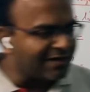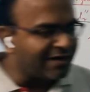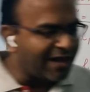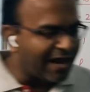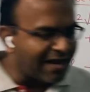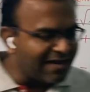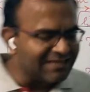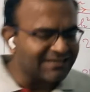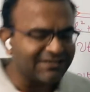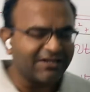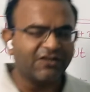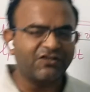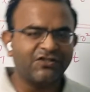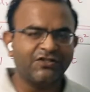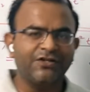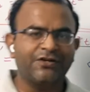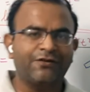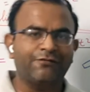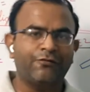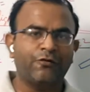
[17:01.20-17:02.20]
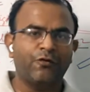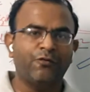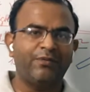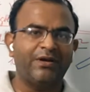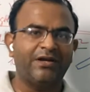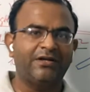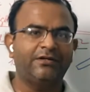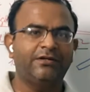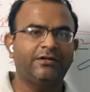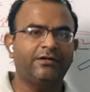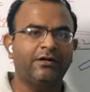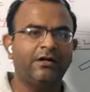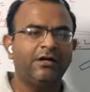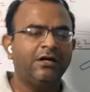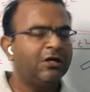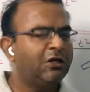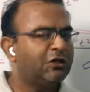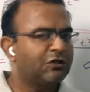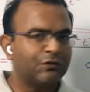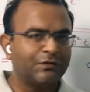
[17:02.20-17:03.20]
in any such interferometer,
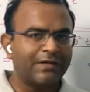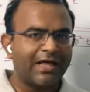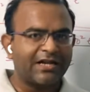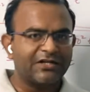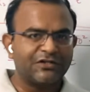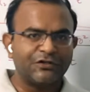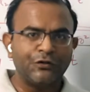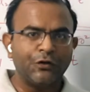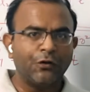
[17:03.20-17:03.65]
so there is